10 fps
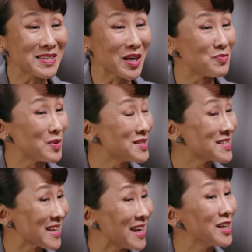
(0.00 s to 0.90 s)
They've been
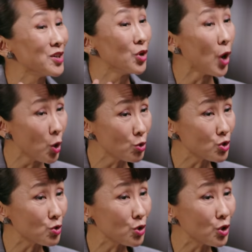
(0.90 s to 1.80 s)
saying no
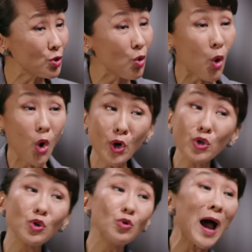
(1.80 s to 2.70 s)
to you or
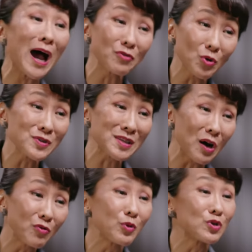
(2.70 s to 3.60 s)
you have
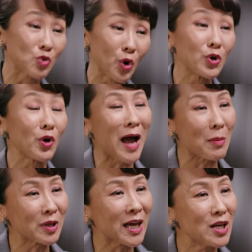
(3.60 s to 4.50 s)
yourself withdrawn your
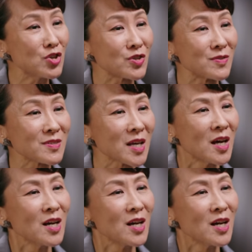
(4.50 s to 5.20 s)
applications.